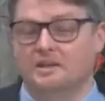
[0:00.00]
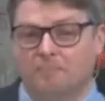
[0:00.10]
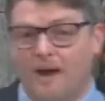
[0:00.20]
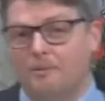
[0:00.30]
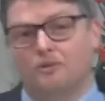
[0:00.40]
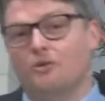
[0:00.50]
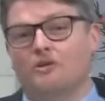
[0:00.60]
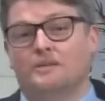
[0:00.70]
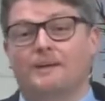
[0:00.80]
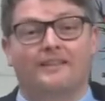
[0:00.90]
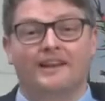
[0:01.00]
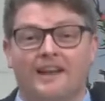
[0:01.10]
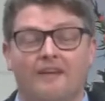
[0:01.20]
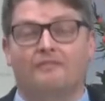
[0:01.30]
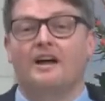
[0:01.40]
The Bible talks about the
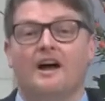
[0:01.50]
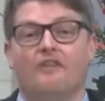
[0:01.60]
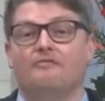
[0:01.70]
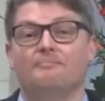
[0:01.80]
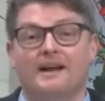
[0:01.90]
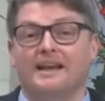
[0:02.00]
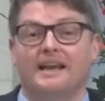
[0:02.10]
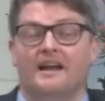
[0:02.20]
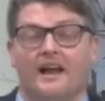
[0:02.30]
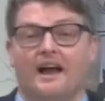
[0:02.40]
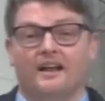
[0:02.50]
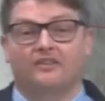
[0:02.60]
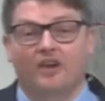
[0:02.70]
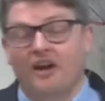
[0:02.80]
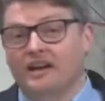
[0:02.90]
love of money uh,
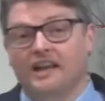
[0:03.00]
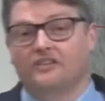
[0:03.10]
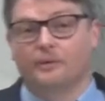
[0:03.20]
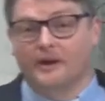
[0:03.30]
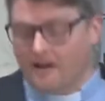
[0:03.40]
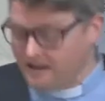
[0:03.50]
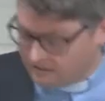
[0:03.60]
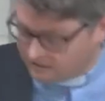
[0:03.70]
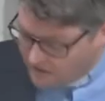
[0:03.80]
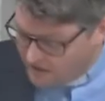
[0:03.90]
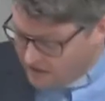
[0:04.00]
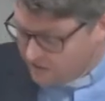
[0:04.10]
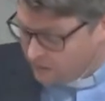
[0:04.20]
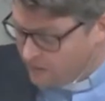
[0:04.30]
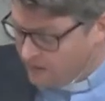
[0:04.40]
turning into an idol, turning
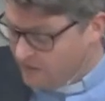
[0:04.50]
into a